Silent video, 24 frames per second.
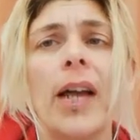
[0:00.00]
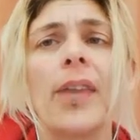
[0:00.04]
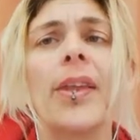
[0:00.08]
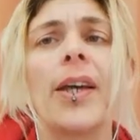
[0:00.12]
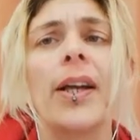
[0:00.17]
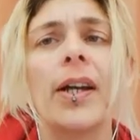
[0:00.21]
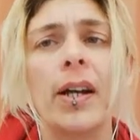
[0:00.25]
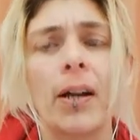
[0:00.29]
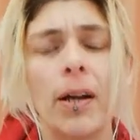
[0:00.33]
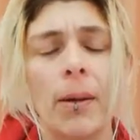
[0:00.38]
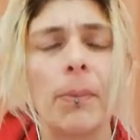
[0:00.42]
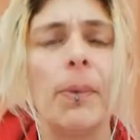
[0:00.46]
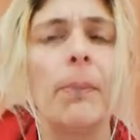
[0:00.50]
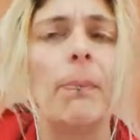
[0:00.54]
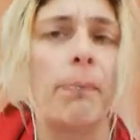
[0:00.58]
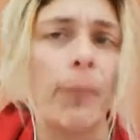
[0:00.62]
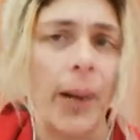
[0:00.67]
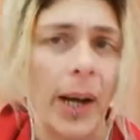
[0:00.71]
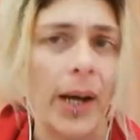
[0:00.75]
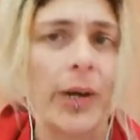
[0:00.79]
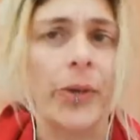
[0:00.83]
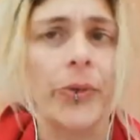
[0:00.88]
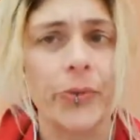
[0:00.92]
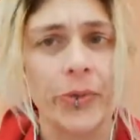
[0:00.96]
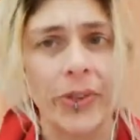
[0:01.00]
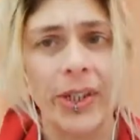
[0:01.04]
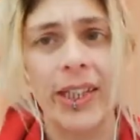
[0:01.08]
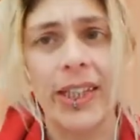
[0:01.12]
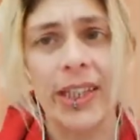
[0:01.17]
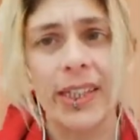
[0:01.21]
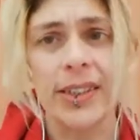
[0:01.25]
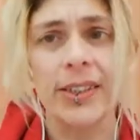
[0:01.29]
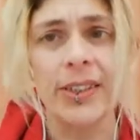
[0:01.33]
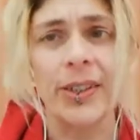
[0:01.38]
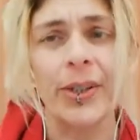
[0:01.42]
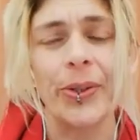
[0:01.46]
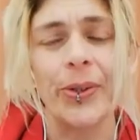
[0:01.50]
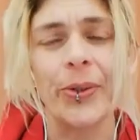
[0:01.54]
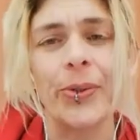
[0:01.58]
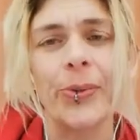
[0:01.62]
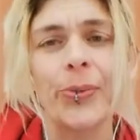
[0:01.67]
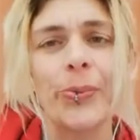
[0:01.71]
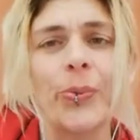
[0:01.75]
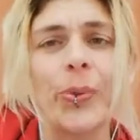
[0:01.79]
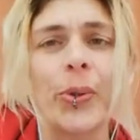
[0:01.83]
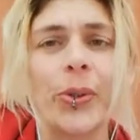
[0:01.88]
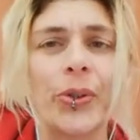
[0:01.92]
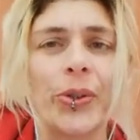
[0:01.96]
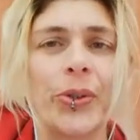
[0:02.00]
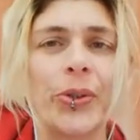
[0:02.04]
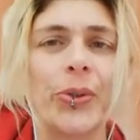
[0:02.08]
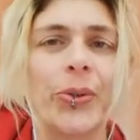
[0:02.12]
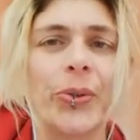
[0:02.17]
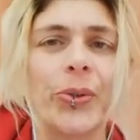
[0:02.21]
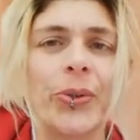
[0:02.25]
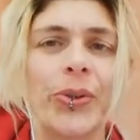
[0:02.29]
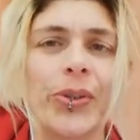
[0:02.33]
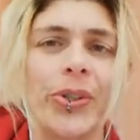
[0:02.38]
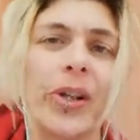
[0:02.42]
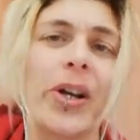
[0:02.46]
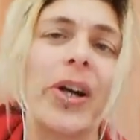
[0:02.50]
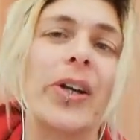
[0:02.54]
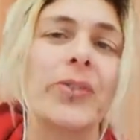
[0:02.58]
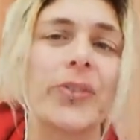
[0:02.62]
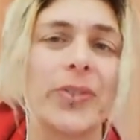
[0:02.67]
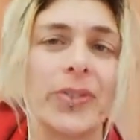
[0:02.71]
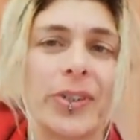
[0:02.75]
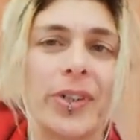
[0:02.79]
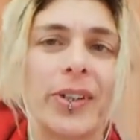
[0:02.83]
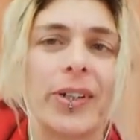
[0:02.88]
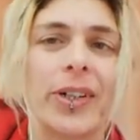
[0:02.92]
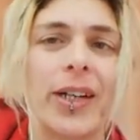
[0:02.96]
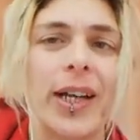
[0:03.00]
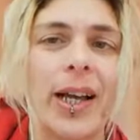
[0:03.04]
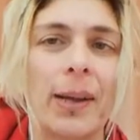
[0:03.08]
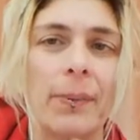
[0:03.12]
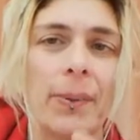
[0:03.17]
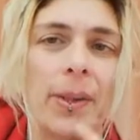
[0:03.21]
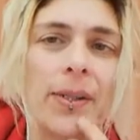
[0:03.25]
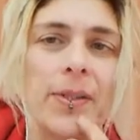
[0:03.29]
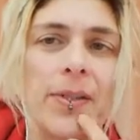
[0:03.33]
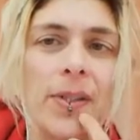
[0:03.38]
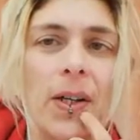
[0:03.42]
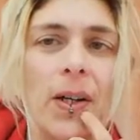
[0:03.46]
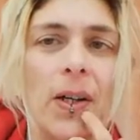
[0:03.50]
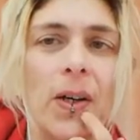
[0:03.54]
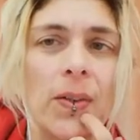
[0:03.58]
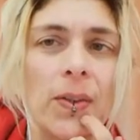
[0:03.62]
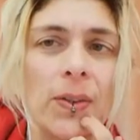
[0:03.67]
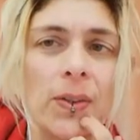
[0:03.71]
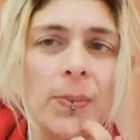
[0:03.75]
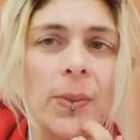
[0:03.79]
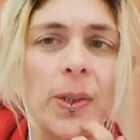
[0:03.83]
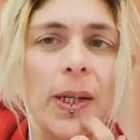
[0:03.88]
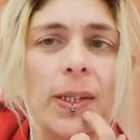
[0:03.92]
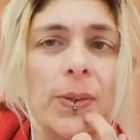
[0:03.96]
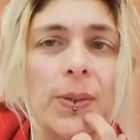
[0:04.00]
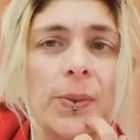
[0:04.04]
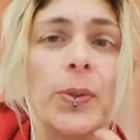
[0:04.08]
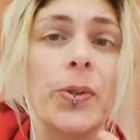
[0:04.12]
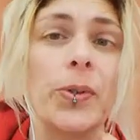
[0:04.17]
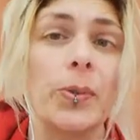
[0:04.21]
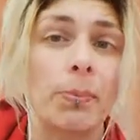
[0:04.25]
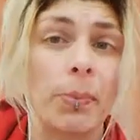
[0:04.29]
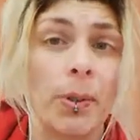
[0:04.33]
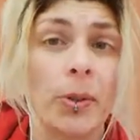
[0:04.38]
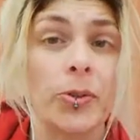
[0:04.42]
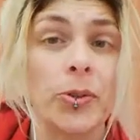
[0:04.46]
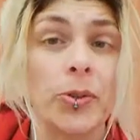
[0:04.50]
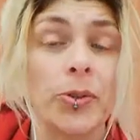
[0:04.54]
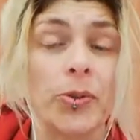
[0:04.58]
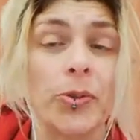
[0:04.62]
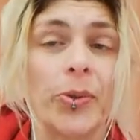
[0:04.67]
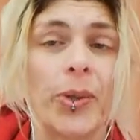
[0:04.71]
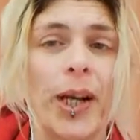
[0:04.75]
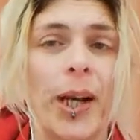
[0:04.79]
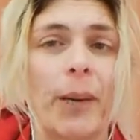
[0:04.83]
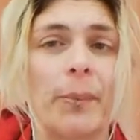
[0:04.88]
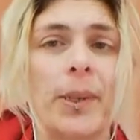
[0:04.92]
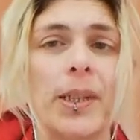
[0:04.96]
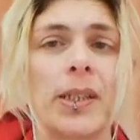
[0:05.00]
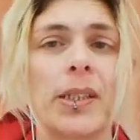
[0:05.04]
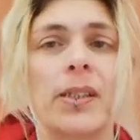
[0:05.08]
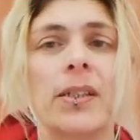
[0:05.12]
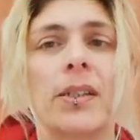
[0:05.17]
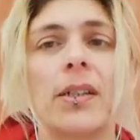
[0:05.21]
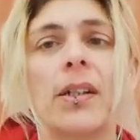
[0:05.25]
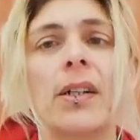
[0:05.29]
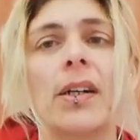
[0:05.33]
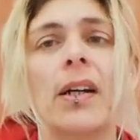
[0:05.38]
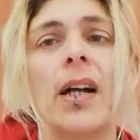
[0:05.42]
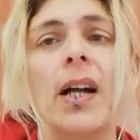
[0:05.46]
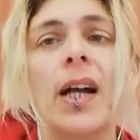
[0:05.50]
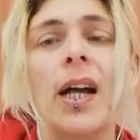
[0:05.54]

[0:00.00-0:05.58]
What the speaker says: come about, really. So what your lifestyle habits are, as well as what your postural habits are,